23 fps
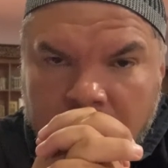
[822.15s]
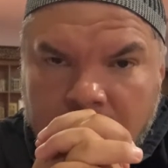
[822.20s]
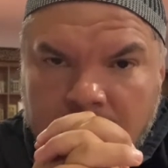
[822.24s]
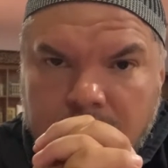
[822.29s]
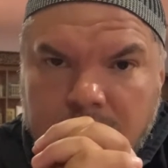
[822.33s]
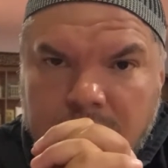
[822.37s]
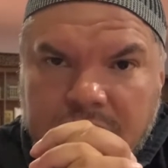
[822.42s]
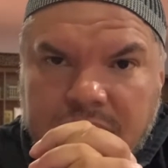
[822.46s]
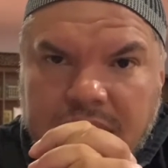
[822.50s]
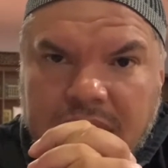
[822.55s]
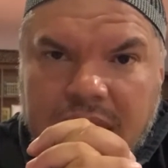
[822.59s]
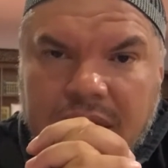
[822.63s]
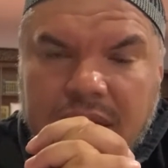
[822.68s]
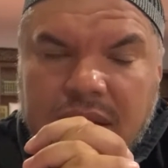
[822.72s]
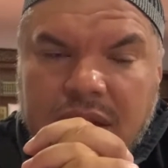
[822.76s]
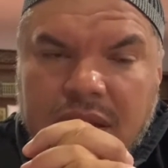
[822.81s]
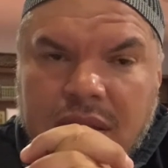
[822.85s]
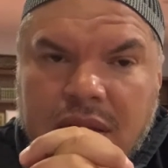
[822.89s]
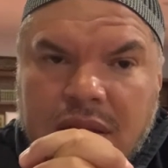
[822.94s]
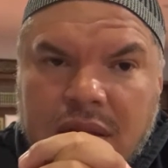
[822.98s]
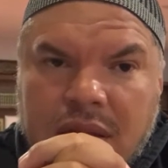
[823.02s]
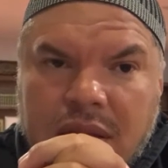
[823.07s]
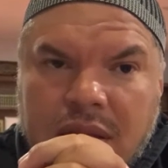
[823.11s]
But that
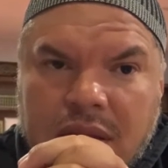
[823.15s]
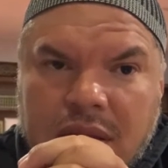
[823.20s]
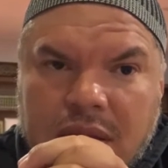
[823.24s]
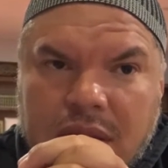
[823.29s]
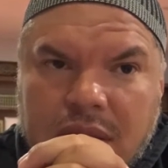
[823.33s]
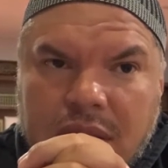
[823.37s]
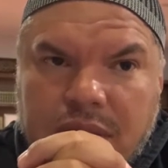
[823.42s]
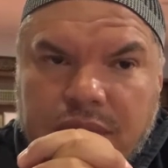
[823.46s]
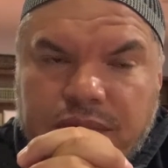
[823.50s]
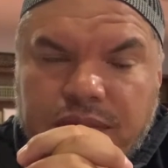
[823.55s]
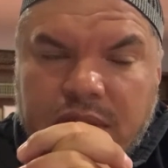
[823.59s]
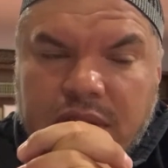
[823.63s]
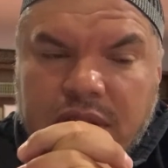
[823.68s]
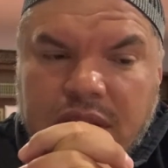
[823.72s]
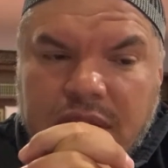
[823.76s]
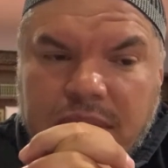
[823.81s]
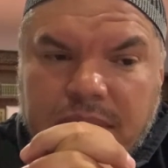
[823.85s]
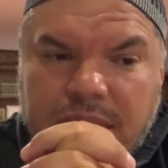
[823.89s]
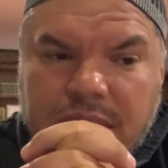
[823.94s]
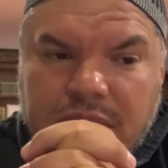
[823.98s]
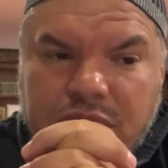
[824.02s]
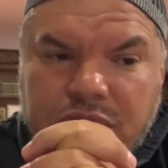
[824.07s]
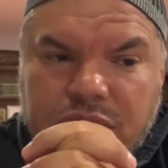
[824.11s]

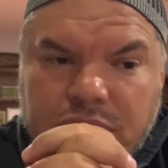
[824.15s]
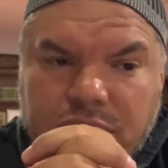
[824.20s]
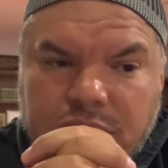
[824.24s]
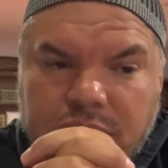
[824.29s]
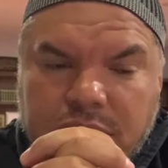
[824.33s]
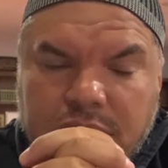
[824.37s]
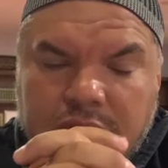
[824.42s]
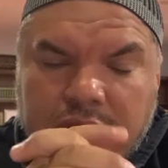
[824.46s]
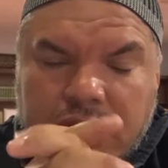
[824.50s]
fundamental